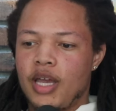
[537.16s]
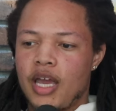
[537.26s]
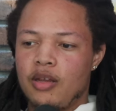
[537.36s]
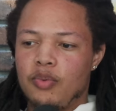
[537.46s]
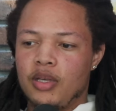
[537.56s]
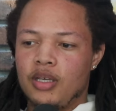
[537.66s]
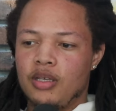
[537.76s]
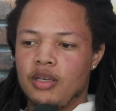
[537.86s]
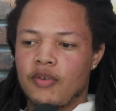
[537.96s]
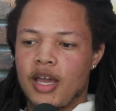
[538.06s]
we had to
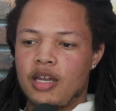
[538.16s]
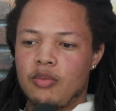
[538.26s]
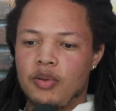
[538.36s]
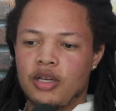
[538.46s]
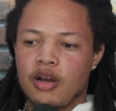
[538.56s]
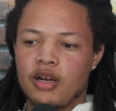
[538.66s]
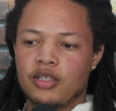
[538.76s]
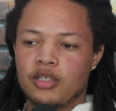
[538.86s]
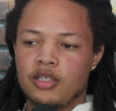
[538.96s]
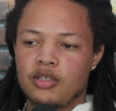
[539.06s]
pick, if I had to pick an
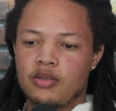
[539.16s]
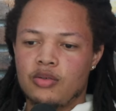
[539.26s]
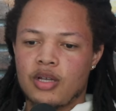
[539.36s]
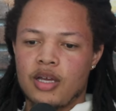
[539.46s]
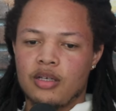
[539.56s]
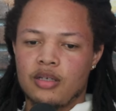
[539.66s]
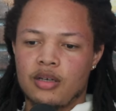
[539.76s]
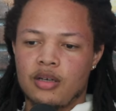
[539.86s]
artist to listen to like